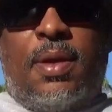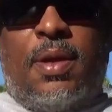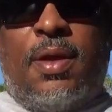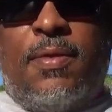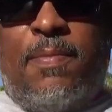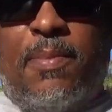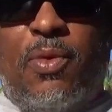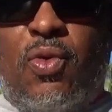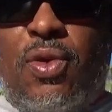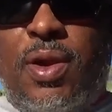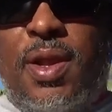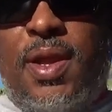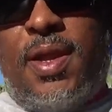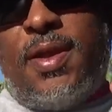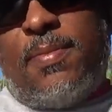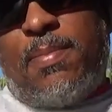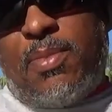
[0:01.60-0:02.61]
Good
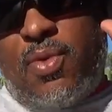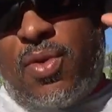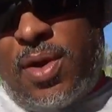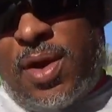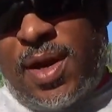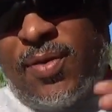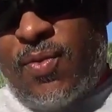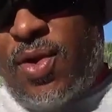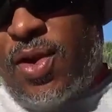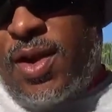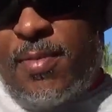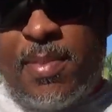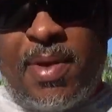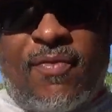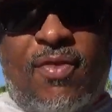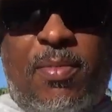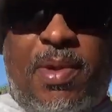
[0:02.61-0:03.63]
morning, good morning.
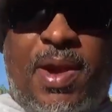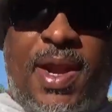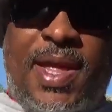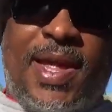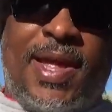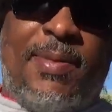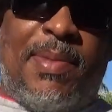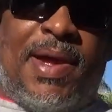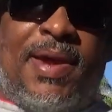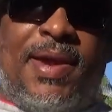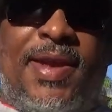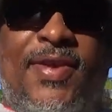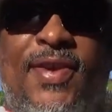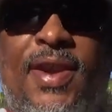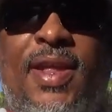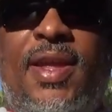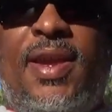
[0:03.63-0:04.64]
Welcome everybody. I'm out
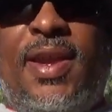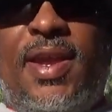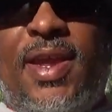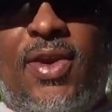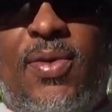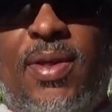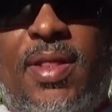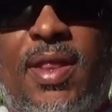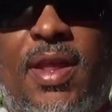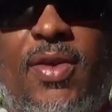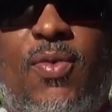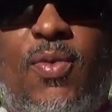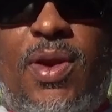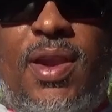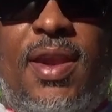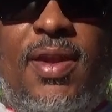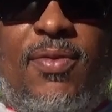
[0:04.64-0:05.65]
here in Indio at the
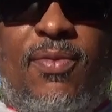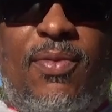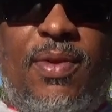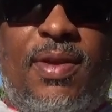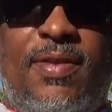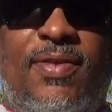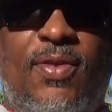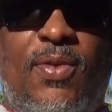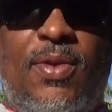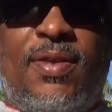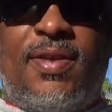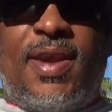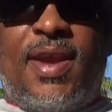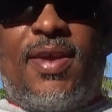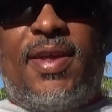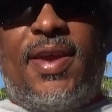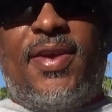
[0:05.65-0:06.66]
Wyndham Resorts
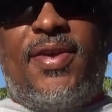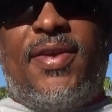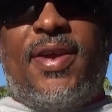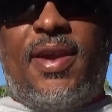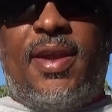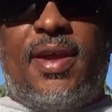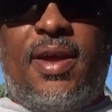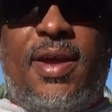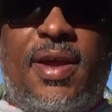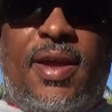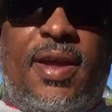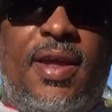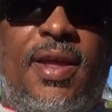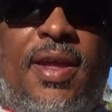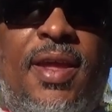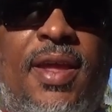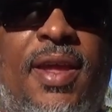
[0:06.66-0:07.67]
out here in
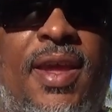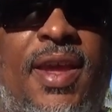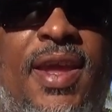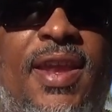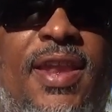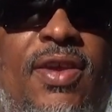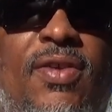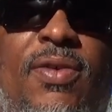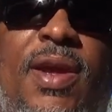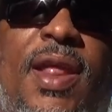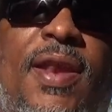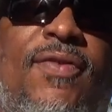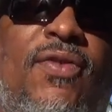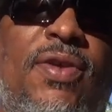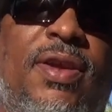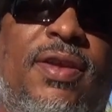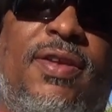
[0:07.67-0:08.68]
Indio,
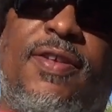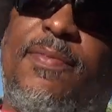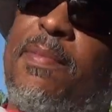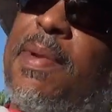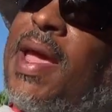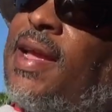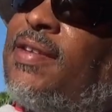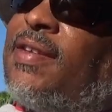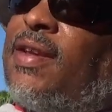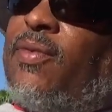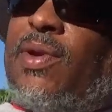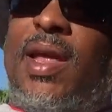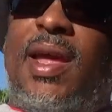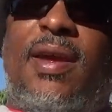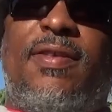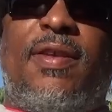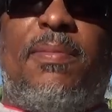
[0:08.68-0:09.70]
California. Just relaxing and
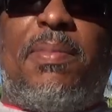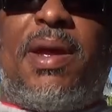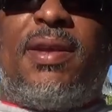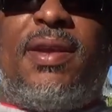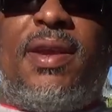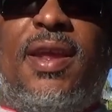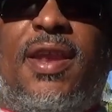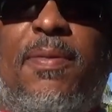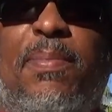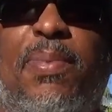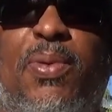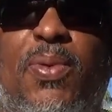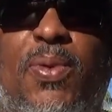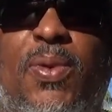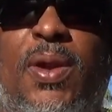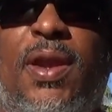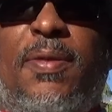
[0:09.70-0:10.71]
relaxing. About to get in the
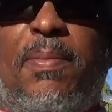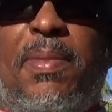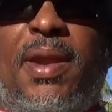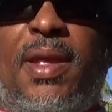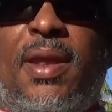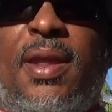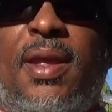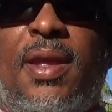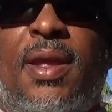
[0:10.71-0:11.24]
pool in a minute.